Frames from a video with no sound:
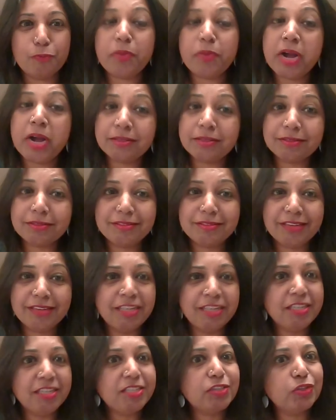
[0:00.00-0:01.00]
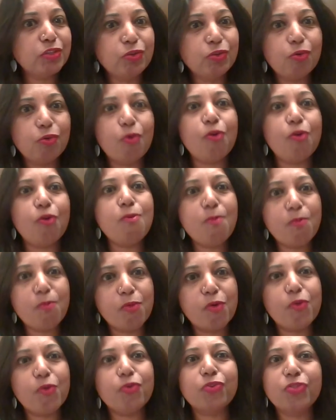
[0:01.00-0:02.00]
But it is no
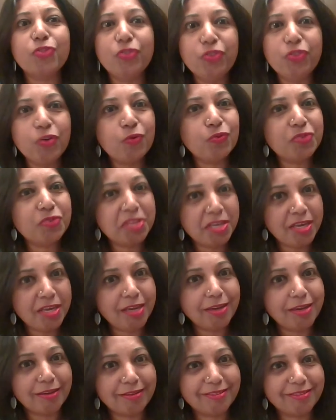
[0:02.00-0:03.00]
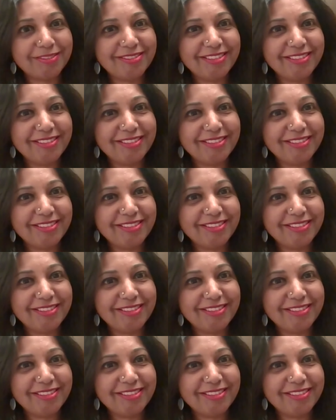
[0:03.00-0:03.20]
more new thing.